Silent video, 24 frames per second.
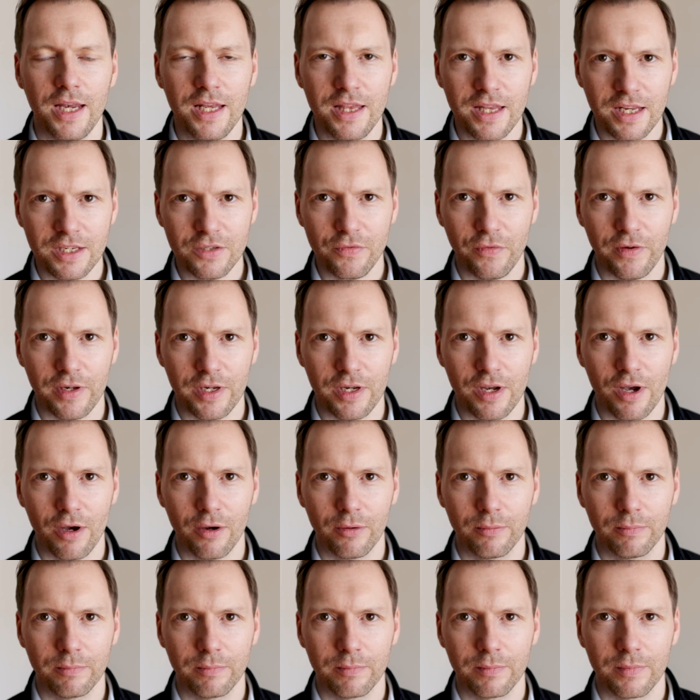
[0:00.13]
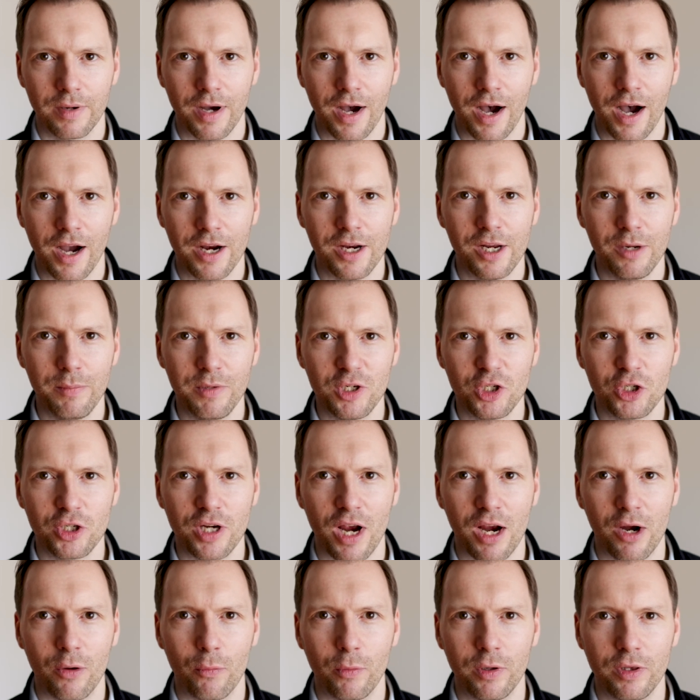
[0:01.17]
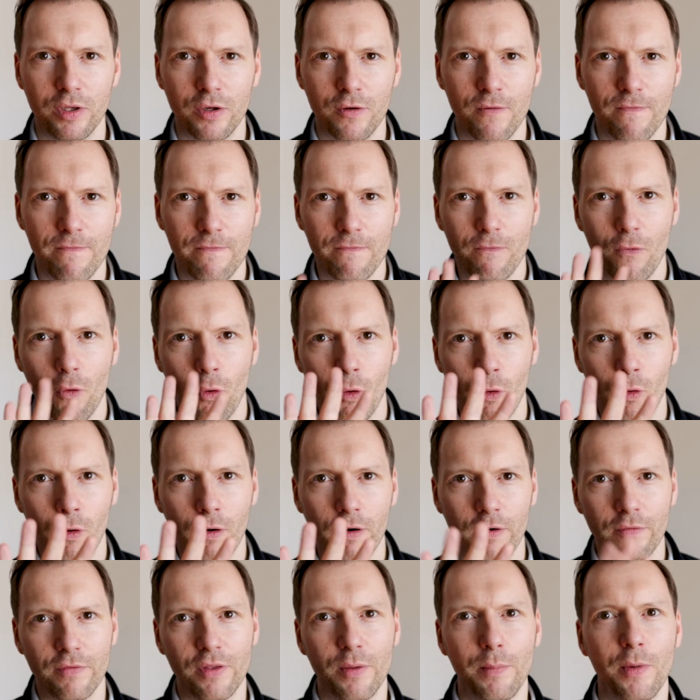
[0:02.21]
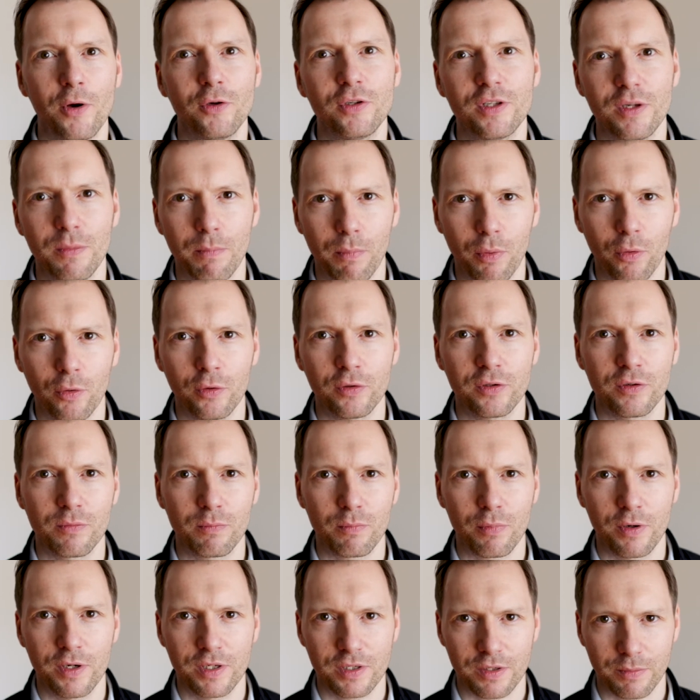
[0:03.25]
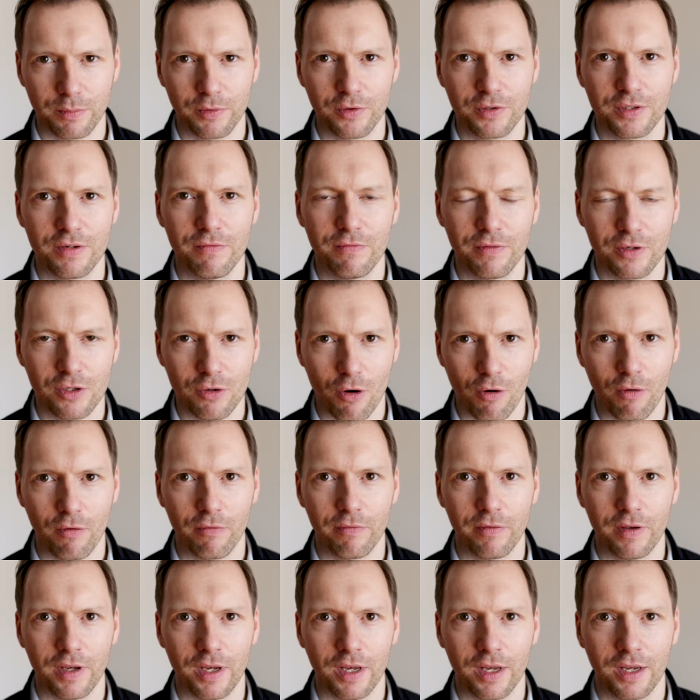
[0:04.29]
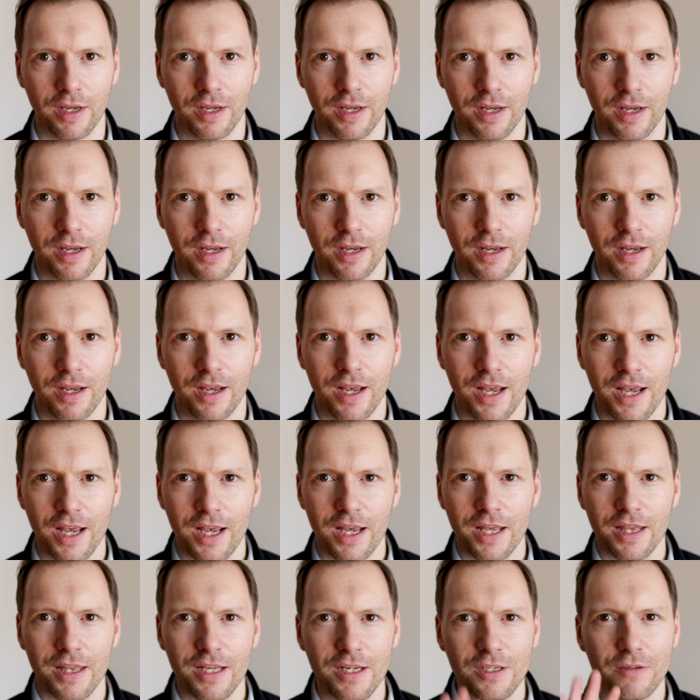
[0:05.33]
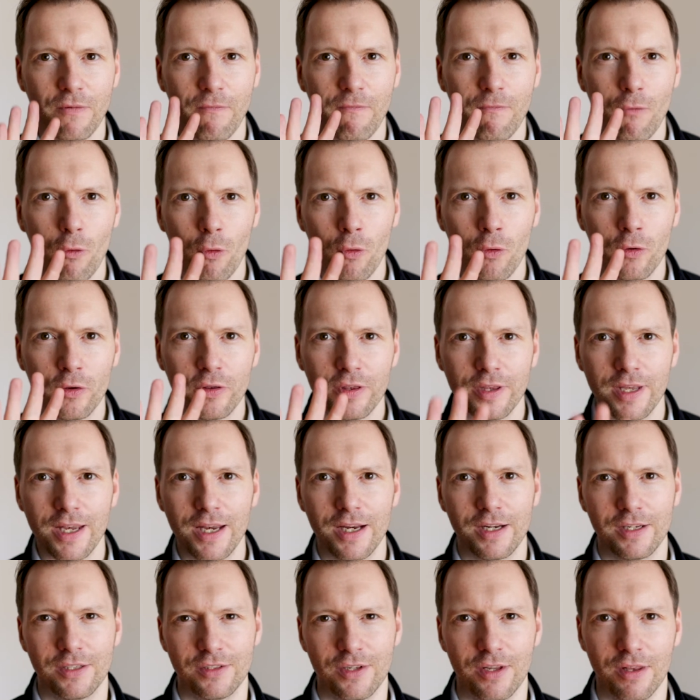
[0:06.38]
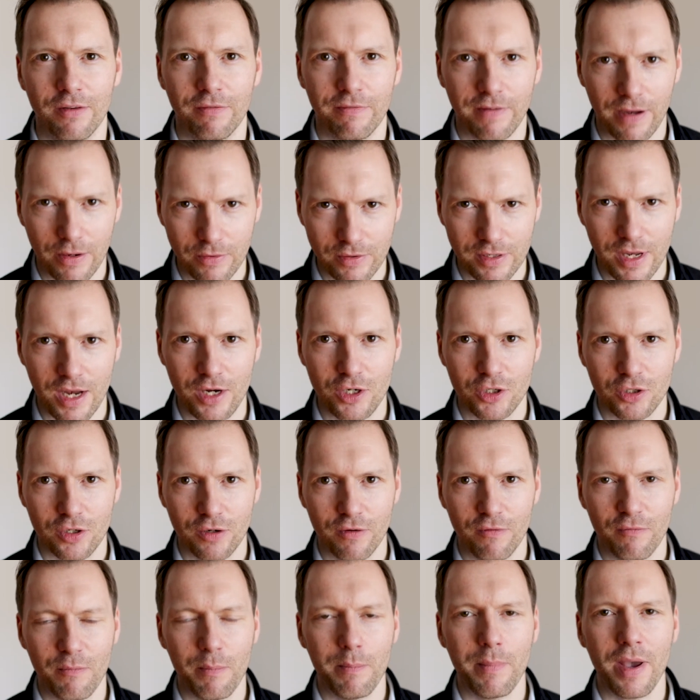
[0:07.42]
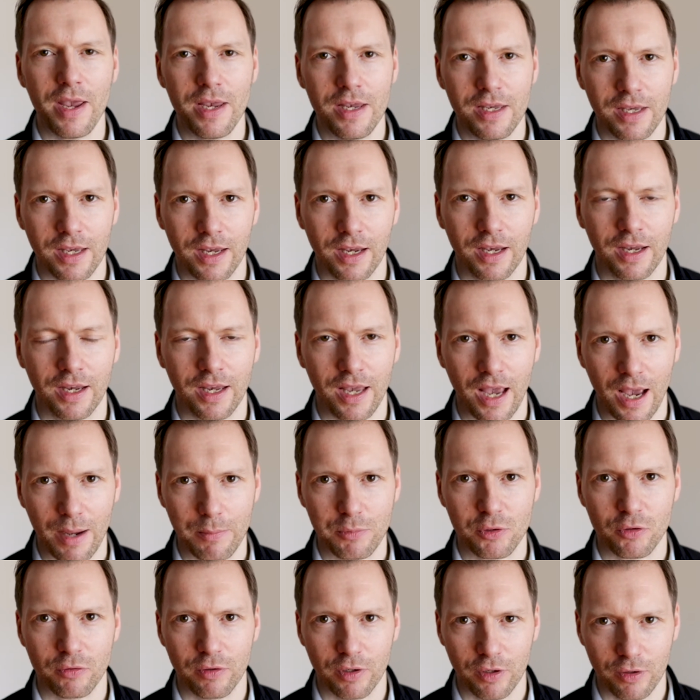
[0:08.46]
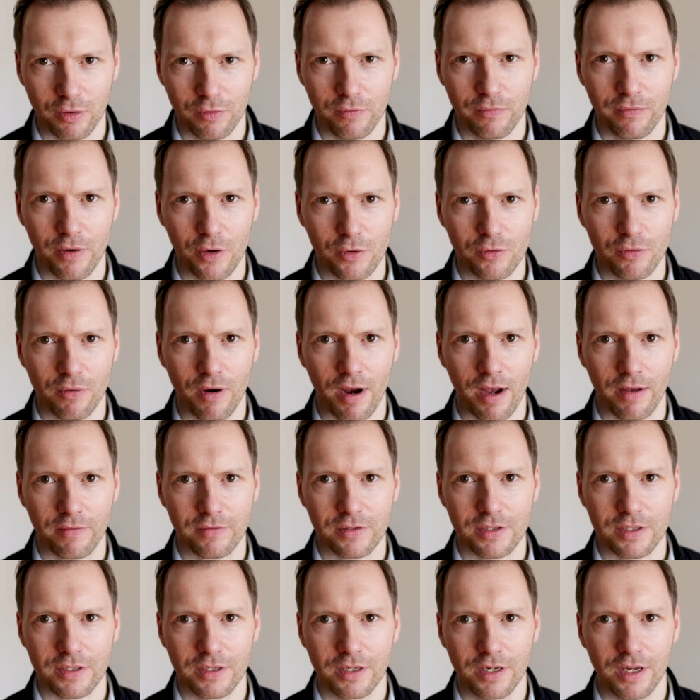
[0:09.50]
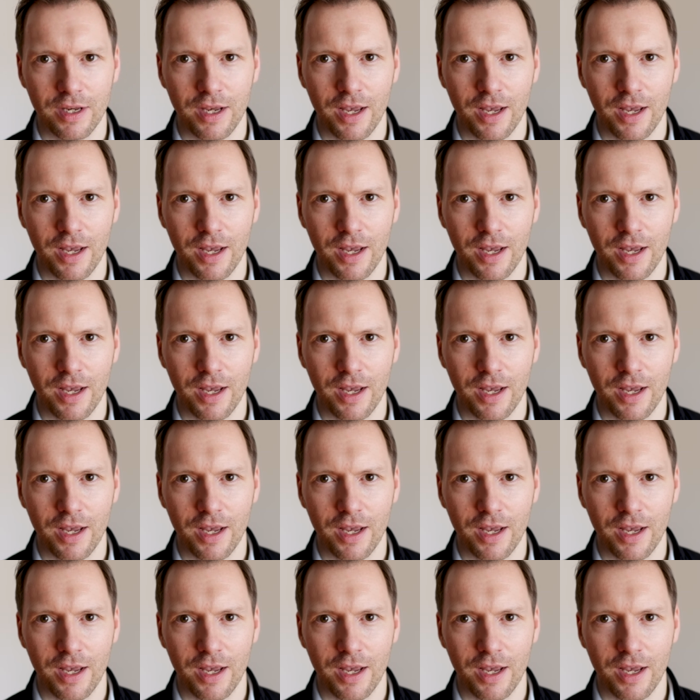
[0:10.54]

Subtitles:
In this video, I'm going to be sharing with you four of the most important principles in photography. These four things are the foundation of making and capturing good photographs.